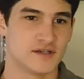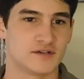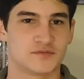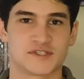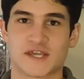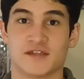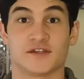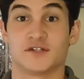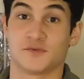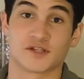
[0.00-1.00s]
saying that
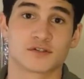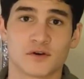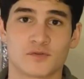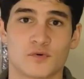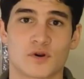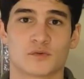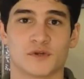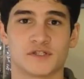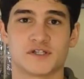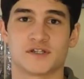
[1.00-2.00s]
she wants to go to war,
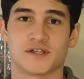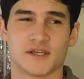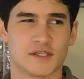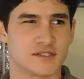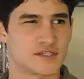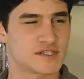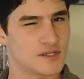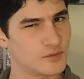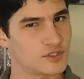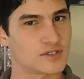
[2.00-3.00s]
which is
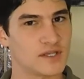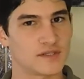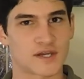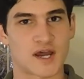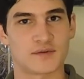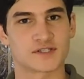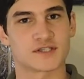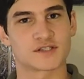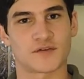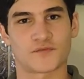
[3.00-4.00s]
similar in the comics,
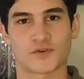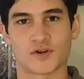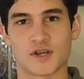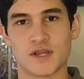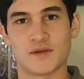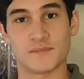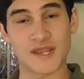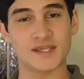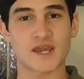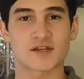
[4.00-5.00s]
except for
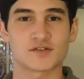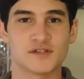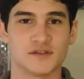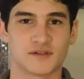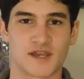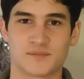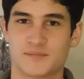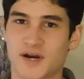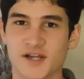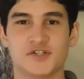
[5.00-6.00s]
Maggie actually,
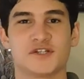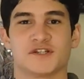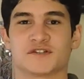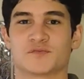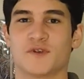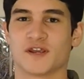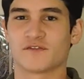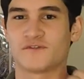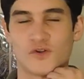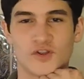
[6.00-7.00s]
punches Rick
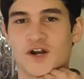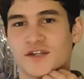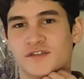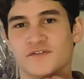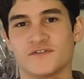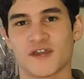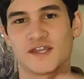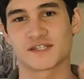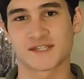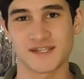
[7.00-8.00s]
full on in the
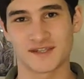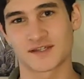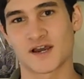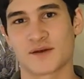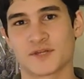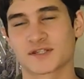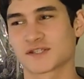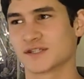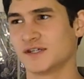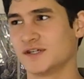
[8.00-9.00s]
face in the
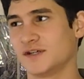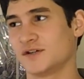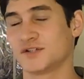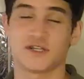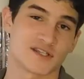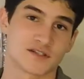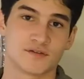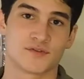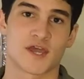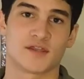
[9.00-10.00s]
comics. She doesn't
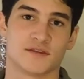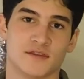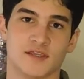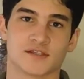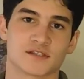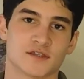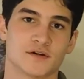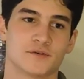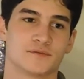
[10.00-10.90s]
do that in this, though.